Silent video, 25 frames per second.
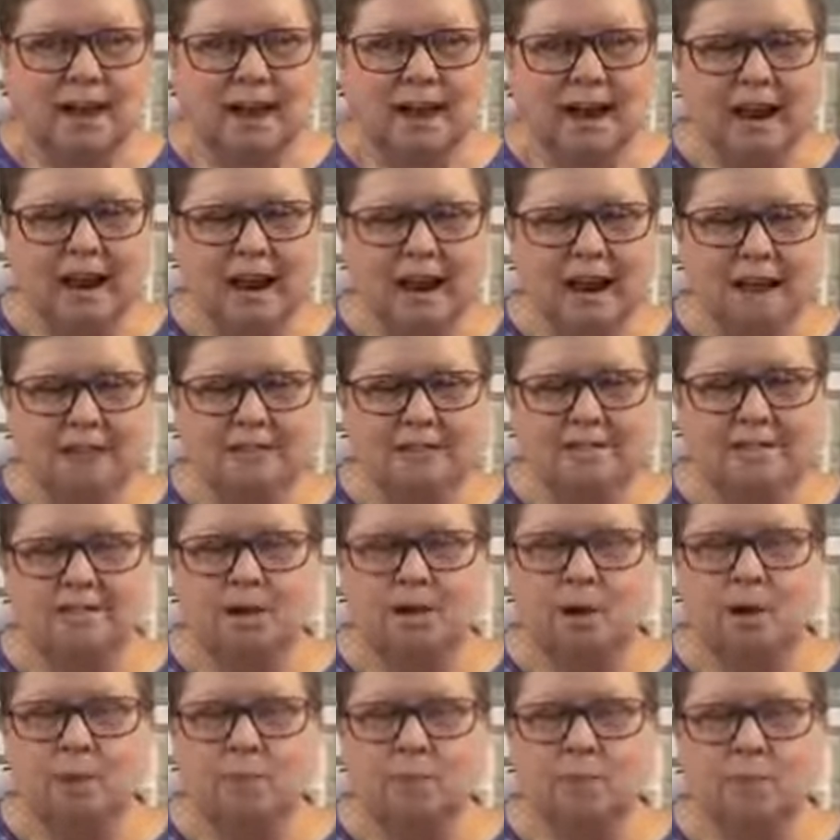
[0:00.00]
And
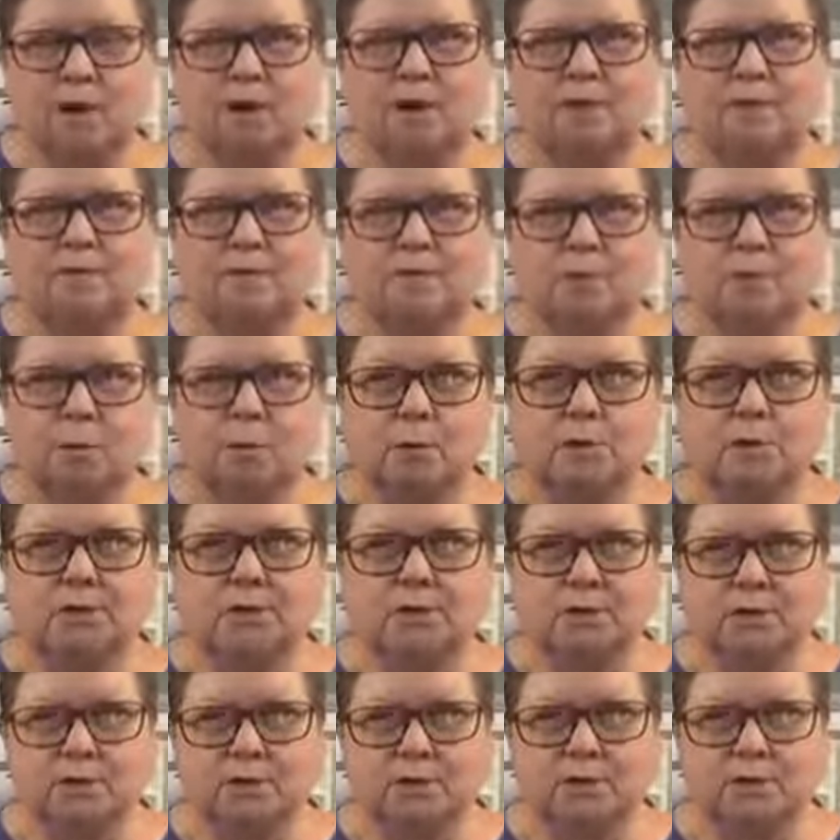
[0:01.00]
so I'm looking forward to
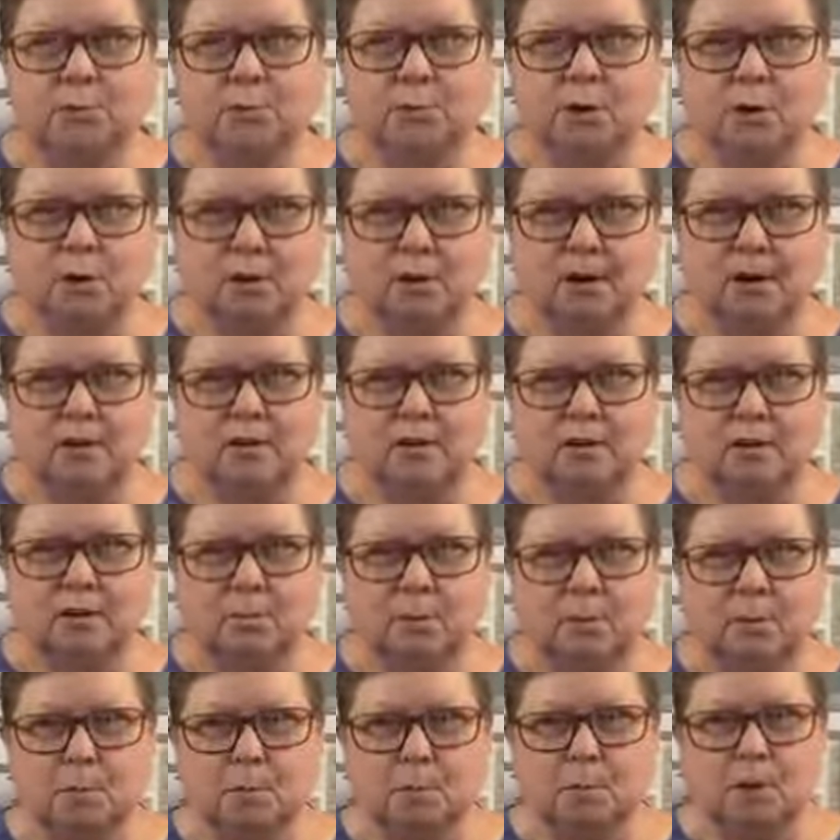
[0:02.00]
exploring a little
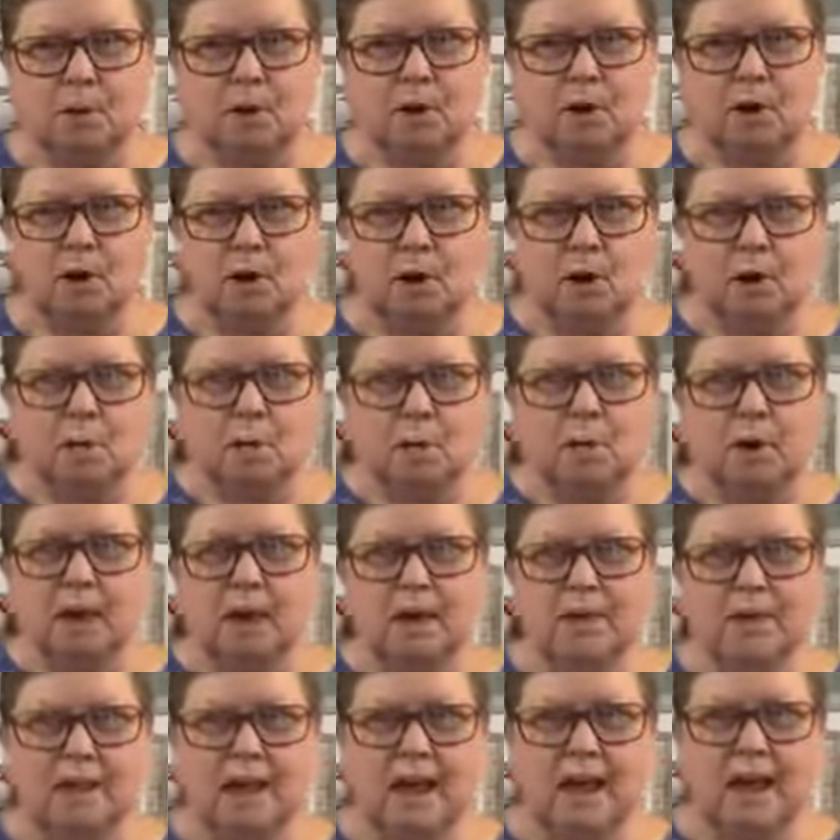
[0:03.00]
bit more
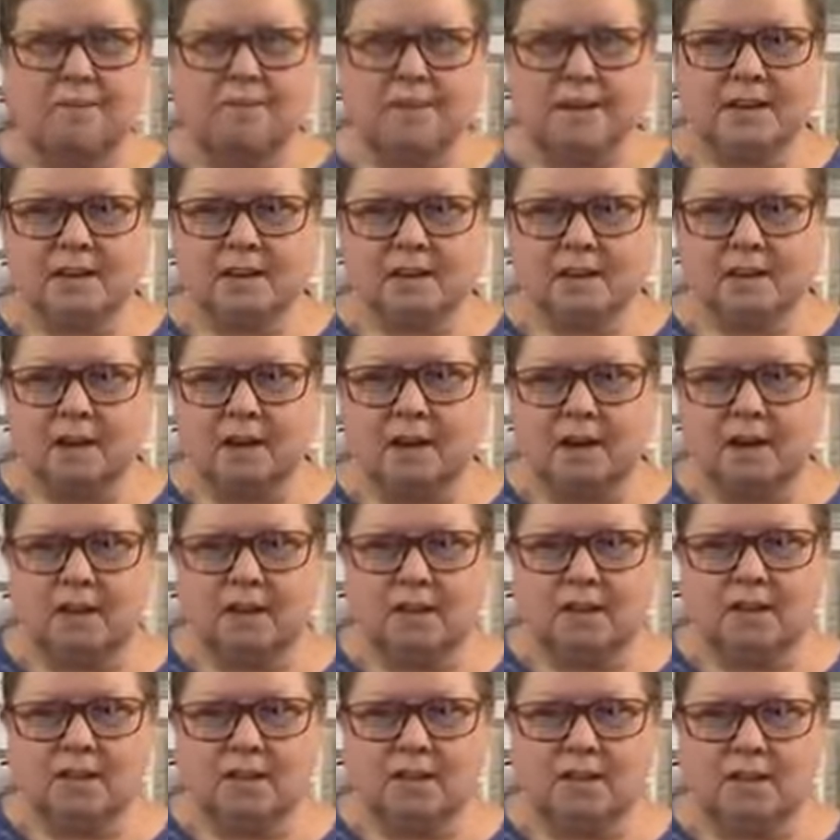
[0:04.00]
with having,
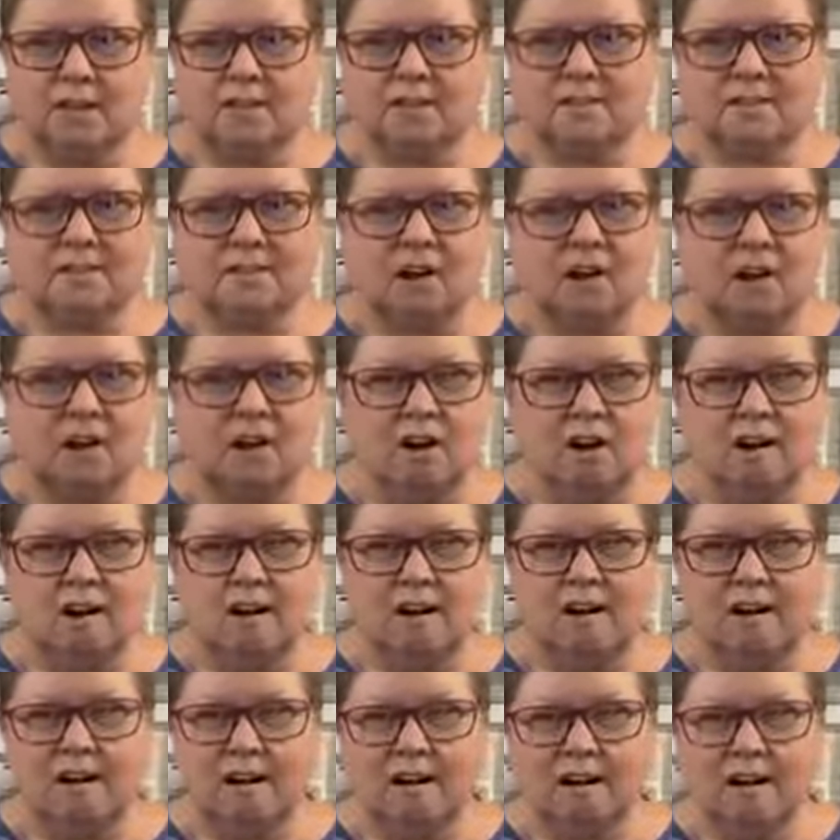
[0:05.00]
this
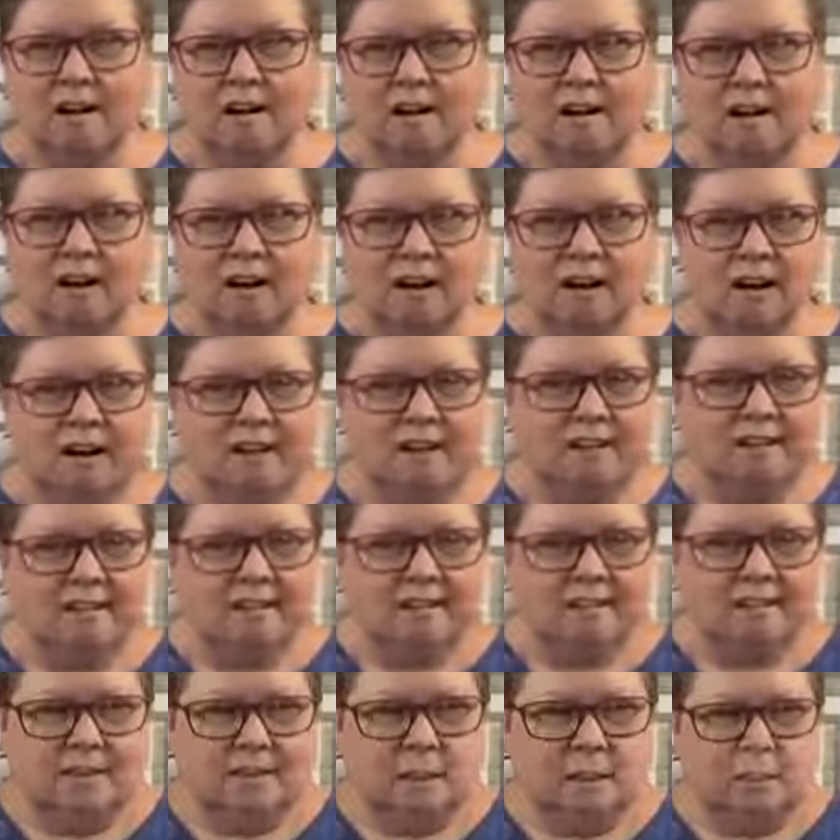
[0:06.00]
on
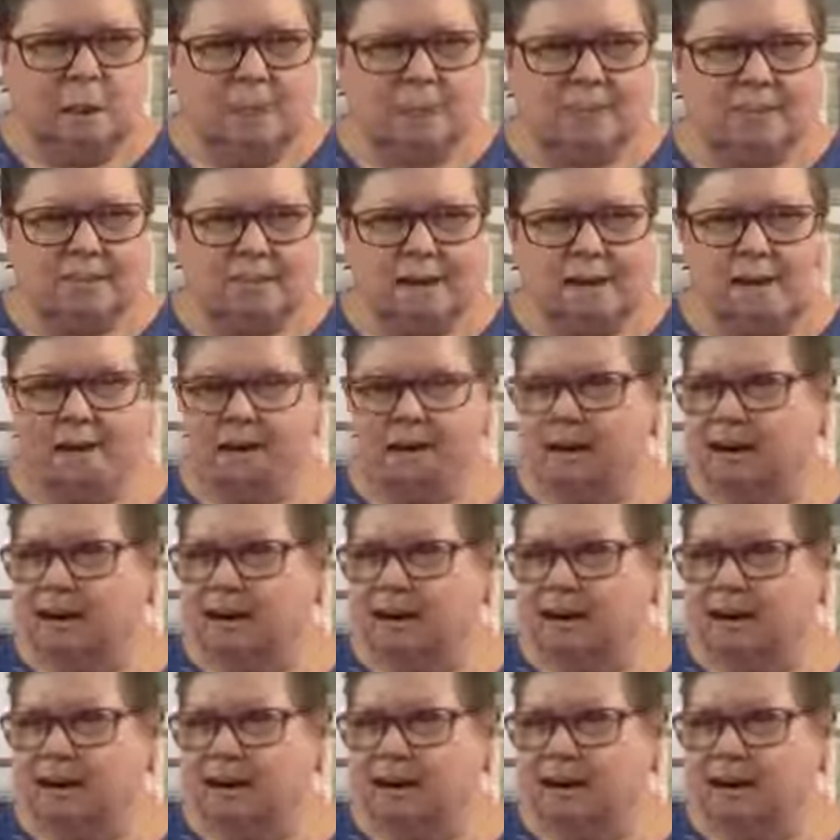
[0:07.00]
the website.